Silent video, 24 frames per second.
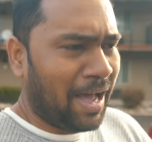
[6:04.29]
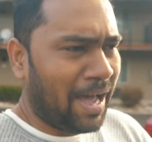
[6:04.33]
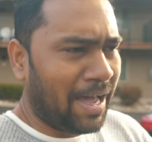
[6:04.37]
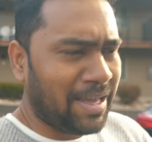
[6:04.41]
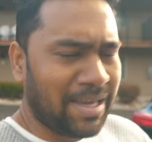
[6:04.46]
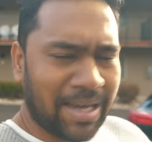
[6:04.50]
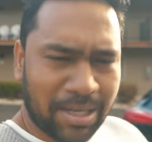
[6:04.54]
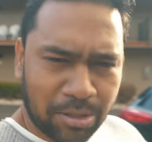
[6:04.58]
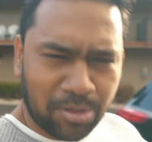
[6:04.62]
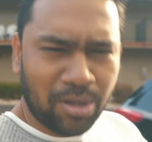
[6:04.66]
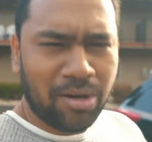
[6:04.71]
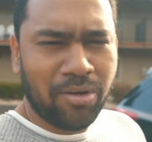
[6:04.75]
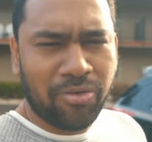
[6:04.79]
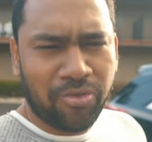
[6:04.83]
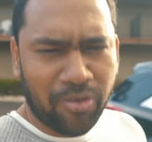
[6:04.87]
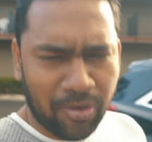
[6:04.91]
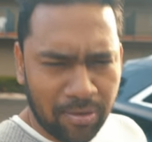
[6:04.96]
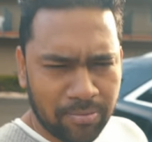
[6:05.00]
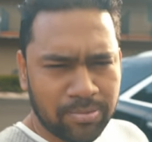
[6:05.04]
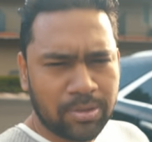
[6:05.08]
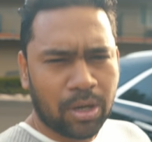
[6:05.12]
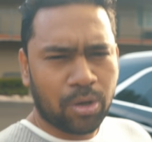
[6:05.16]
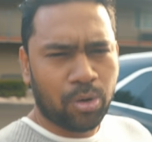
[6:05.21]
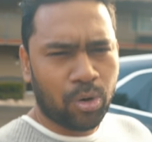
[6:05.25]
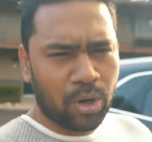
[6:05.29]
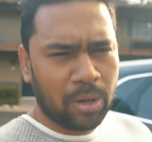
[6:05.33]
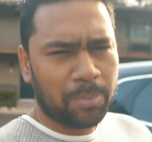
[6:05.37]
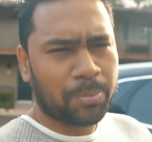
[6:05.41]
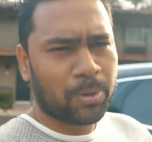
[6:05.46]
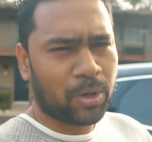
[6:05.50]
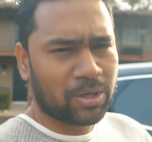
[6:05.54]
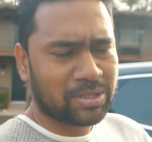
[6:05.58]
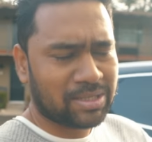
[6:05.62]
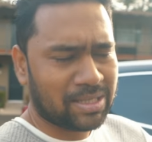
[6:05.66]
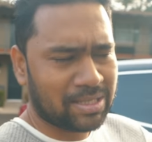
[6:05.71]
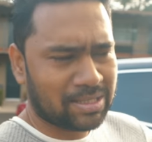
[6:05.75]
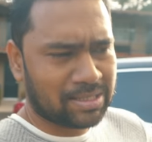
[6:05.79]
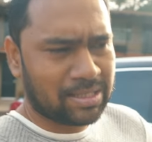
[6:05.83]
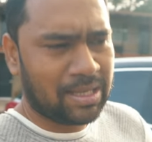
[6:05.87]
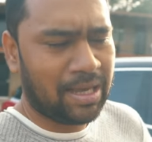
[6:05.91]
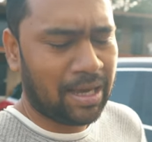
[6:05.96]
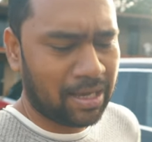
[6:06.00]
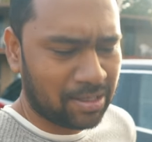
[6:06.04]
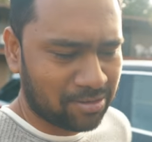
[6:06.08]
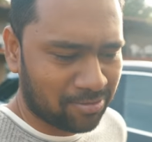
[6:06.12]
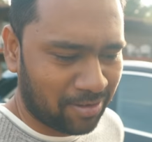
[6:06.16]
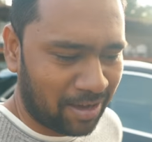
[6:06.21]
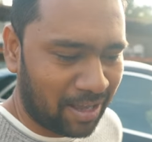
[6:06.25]
I actually filmed the whole process
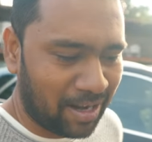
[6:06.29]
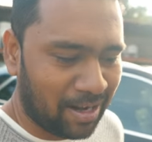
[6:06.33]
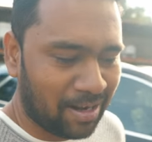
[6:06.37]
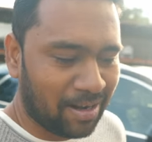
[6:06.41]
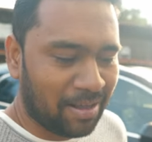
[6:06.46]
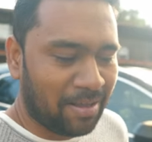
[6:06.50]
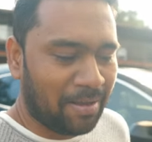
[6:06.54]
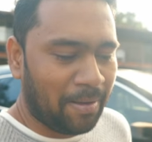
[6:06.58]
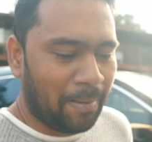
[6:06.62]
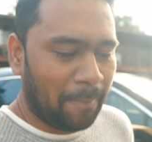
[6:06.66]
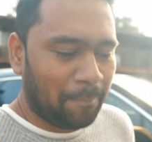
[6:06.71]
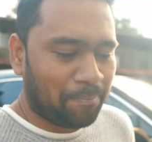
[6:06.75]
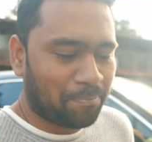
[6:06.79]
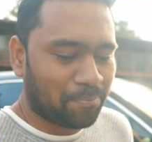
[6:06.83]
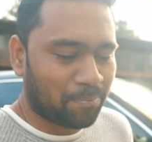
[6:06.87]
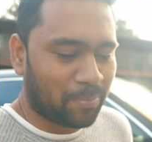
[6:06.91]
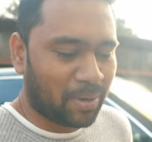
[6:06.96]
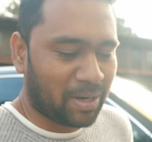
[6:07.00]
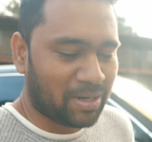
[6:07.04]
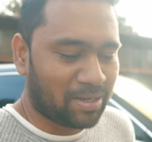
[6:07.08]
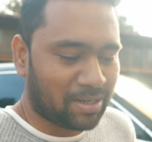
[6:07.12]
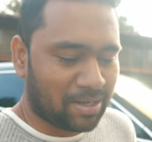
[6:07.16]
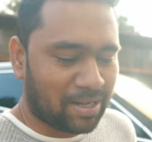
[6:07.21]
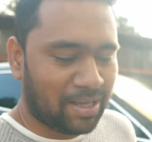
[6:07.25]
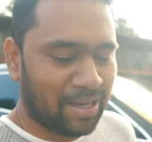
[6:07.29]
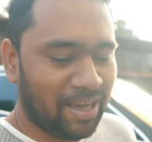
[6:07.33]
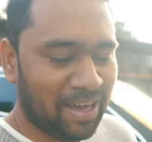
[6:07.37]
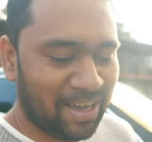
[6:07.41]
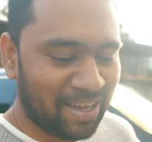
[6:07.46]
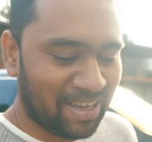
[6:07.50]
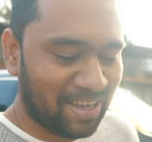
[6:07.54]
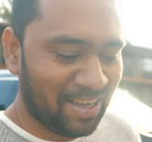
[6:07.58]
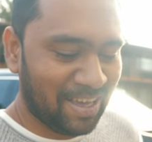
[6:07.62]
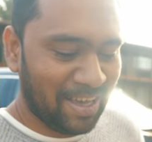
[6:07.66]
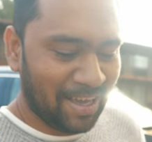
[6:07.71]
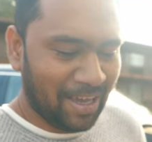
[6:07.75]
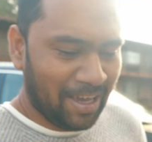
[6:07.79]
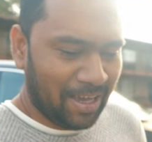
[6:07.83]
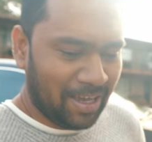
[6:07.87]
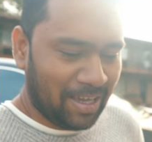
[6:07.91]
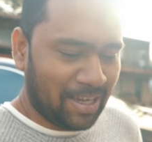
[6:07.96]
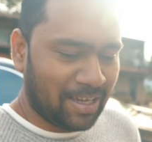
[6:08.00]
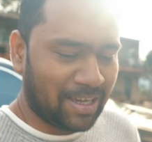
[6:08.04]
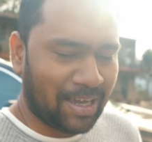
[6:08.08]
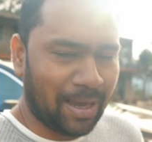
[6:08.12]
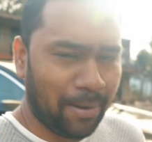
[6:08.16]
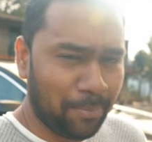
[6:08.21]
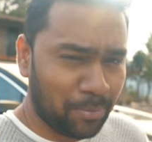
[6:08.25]
as well, but
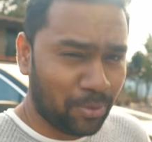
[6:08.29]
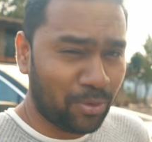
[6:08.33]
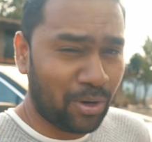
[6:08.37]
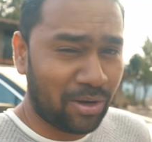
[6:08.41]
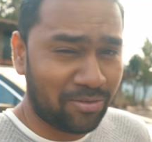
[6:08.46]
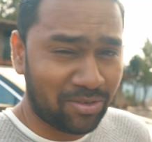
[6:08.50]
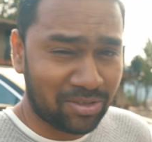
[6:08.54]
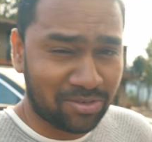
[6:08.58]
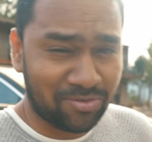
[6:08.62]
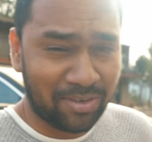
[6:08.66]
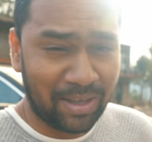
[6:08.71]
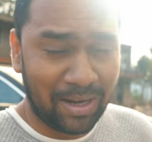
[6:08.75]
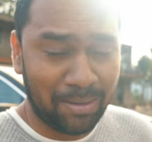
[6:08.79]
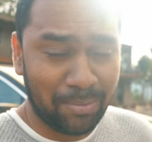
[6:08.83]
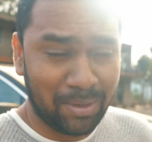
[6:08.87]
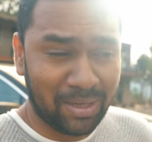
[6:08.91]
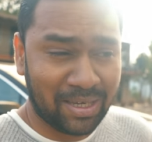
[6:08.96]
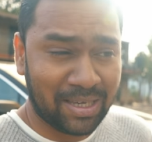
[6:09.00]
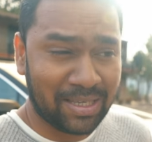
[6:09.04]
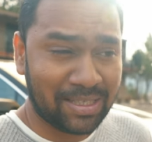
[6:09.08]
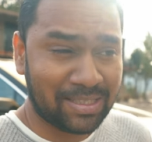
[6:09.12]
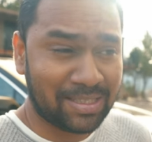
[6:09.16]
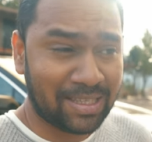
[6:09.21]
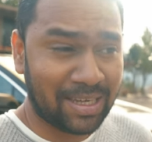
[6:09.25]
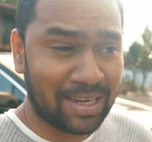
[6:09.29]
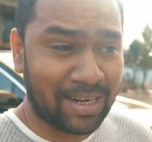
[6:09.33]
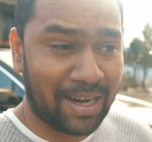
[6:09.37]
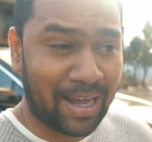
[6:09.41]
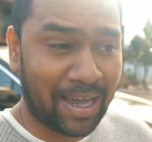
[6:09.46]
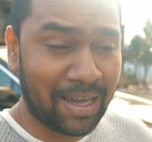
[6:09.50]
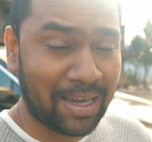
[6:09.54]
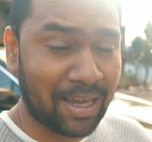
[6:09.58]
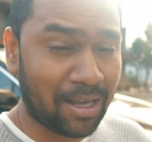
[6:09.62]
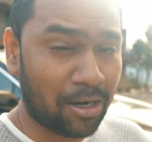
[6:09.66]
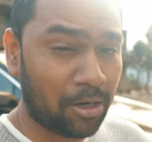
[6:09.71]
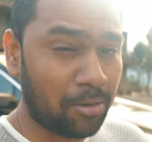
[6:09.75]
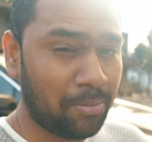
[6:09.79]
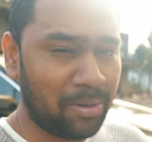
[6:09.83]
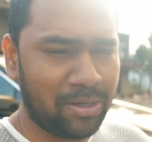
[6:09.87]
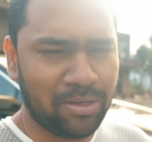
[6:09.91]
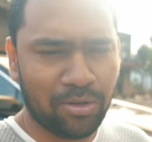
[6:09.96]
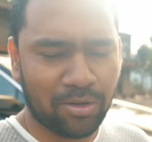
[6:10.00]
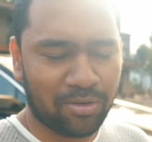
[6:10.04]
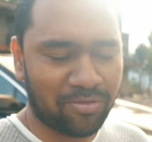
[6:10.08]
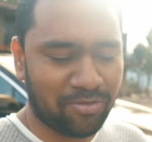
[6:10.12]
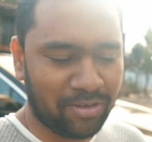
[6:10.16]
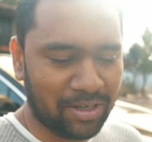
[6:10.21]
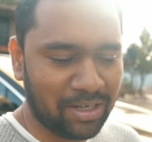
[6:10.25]
he came to know I was filming. He said, I cannot be
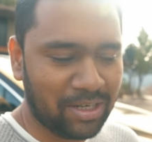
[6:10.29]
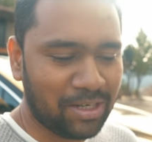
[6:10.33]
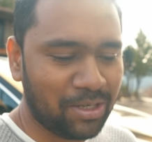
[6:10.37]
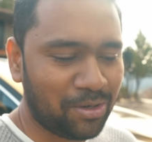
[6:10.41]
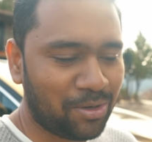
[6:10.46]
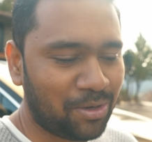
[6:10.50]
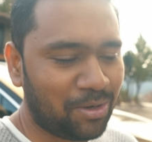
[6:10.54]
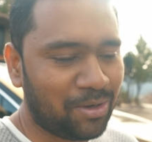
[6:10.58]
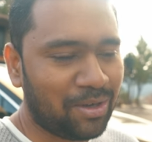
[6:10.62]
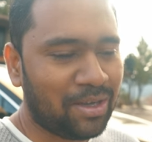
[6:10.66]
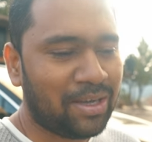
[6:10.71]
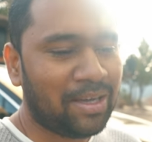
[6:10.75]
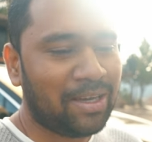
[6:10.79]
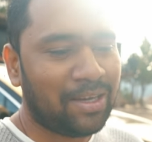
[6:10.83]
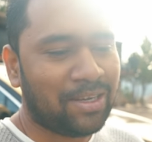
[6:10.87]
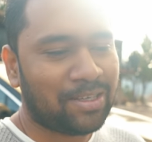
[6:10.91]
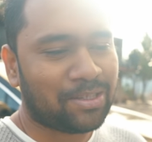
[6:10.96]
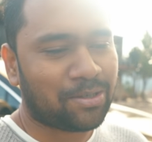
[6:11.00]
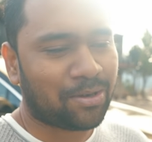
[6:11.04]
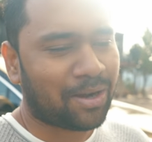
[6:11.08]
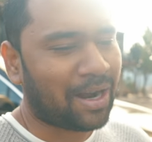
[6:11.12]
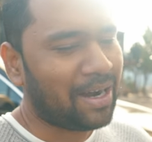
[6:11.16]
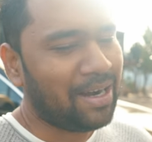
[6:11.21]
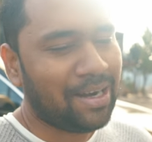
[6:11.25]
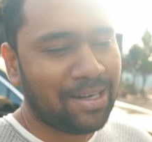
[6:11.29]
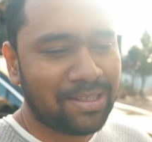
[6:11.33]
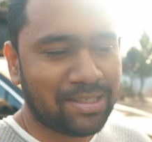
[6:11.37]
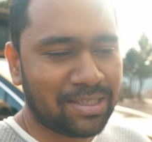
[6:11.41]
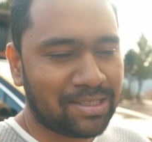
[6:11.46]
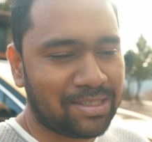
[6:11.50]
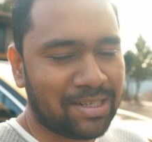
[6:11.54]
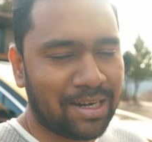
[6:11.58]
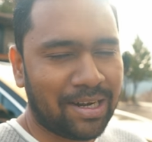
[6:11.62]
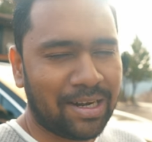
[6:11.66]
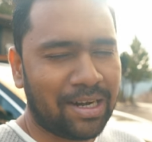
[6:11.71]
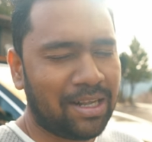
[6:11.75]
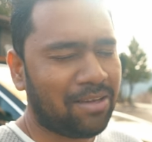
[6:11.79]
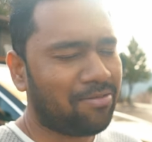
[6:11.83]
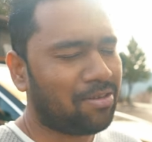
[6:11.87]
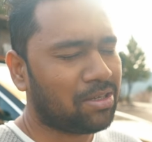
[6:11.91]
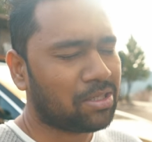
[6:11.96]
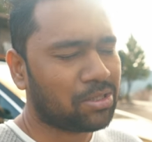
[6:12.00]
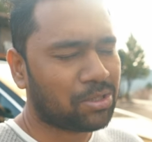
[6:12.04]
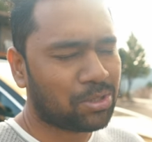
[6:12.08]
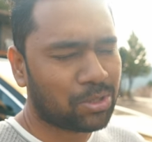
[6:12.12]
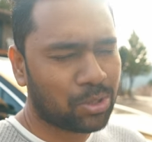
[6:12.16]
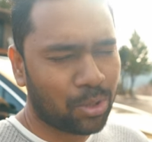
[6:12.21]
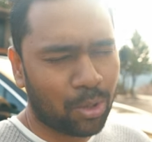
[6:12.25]
in your video, so kindly just delete. He
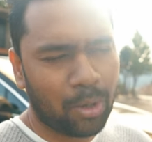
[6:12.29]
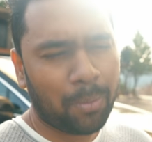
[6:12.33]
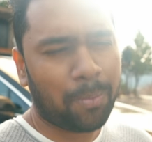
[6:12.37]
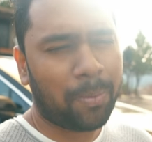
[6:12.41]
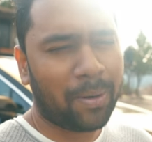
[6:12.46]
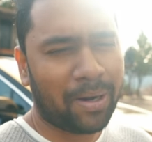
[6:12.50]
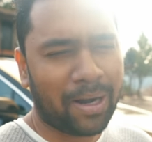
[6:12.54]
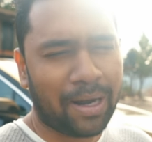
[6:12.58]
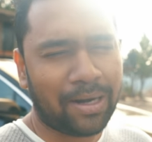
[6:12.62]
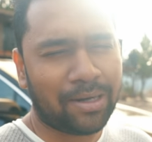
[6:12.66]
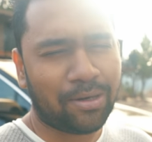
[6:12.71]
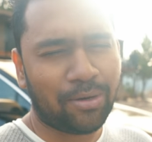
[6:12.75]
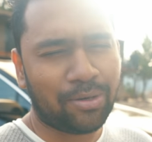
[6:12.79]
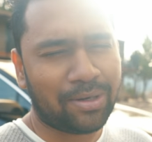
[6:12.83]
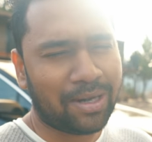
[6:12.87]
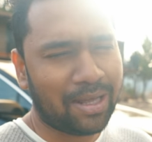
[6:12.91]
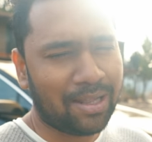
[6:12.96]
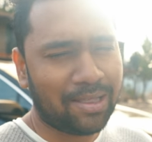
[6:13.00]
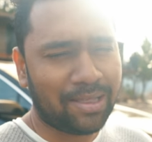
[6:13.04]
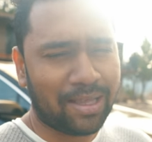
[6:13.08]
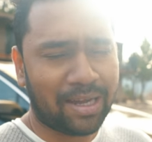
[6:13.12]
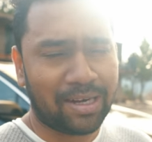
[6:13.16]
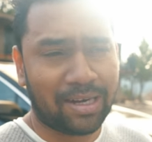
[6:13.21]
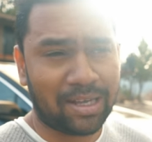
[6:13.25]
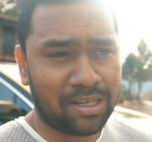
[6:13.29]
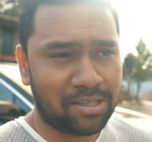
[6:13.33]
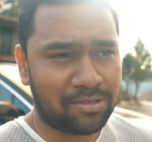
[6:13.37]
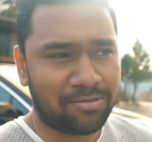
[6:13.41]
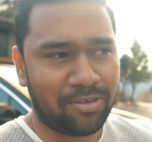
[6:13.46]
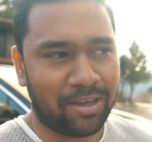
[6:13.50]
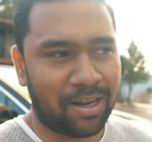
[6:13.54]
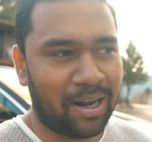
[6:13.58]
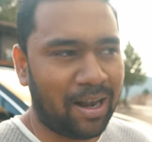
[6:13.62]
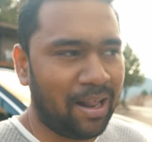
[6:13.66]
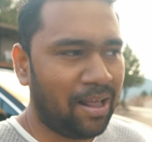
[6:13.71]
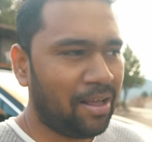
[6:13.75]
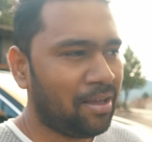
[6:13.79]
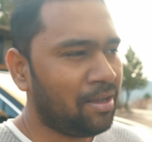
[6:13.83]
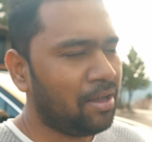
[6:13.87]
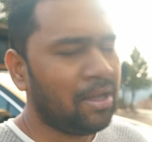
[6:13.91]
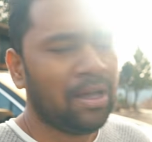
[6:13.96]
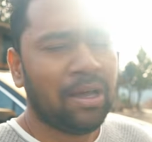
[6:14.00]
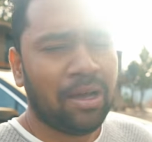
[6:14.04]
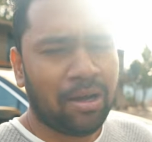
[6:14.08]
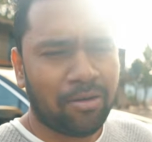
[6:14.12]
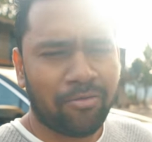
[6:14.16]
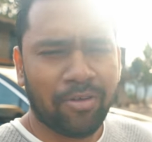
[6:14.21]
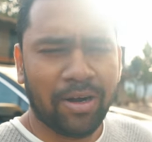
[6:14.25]
was so polite to tell that as well.
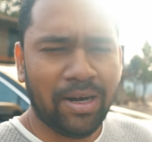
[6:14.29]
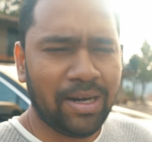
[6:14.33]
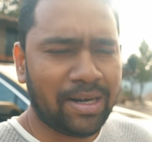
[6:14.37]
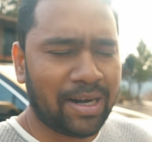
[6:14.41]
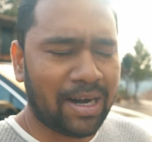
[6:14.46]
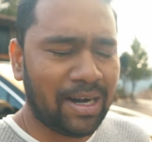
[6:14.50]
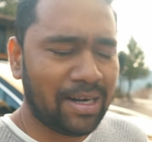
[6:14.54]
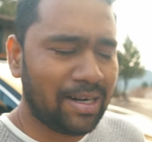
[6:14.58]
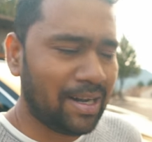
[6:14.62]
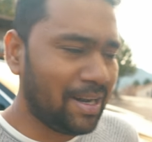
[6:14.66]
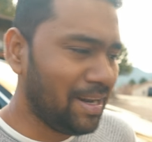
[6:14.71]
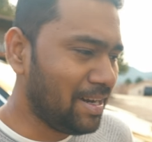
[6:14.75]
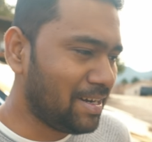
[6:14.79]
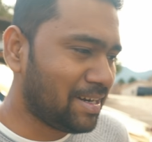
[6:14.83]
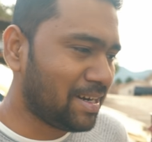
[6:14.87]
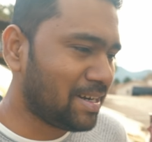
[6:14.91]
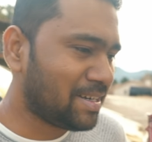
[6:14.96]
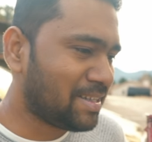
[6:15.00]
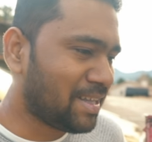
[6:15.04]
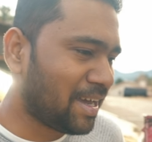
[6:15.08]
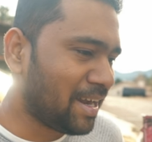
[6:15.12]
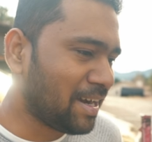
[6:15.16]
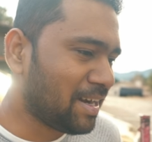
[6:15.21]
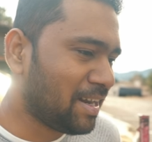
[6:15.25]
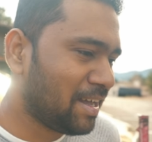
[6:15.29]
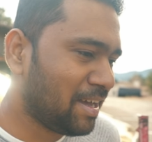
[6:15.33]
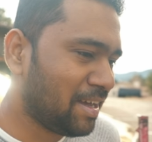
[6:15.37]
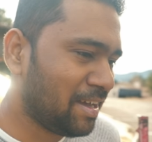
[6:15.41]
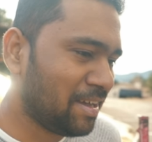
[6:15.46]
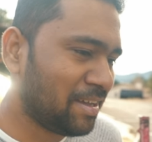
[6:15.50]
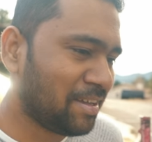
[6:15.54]
Went ahead, deleted that.